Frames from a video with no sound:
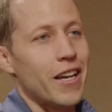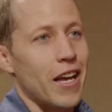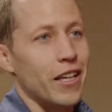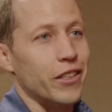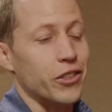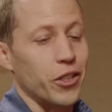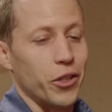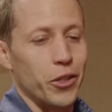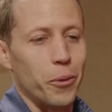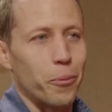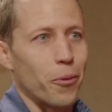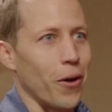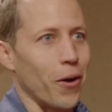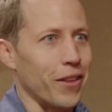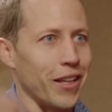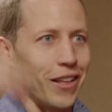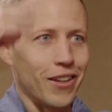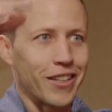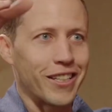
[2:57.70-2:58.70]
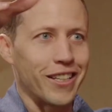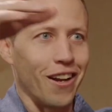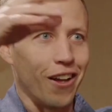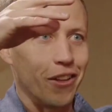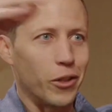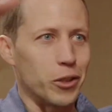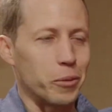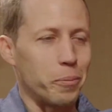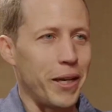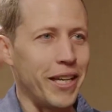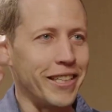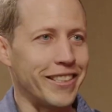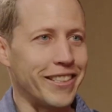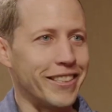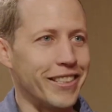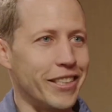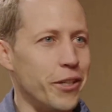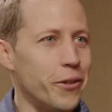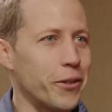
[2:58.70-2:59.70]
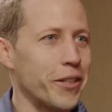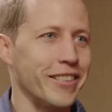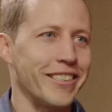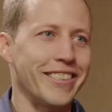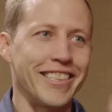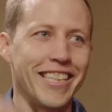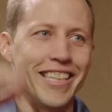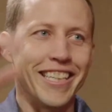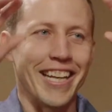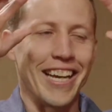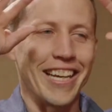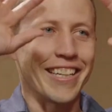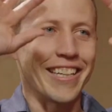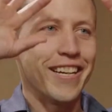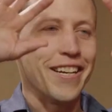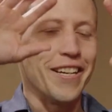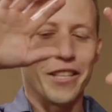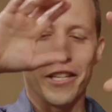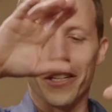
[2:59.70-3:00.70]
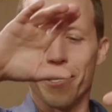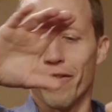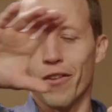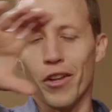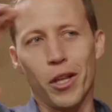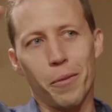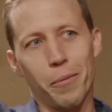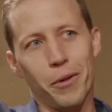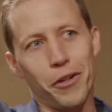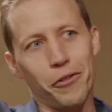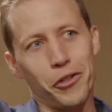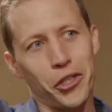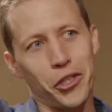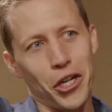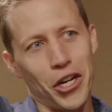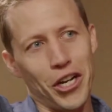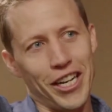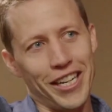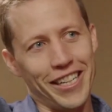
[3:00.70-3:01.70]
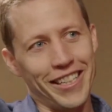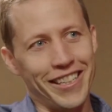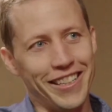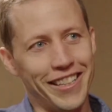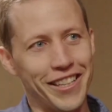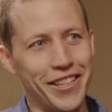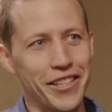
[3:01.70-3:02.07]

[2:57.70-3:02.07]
And so you probably looked at all those pieces and you could see like the development of Sean and then the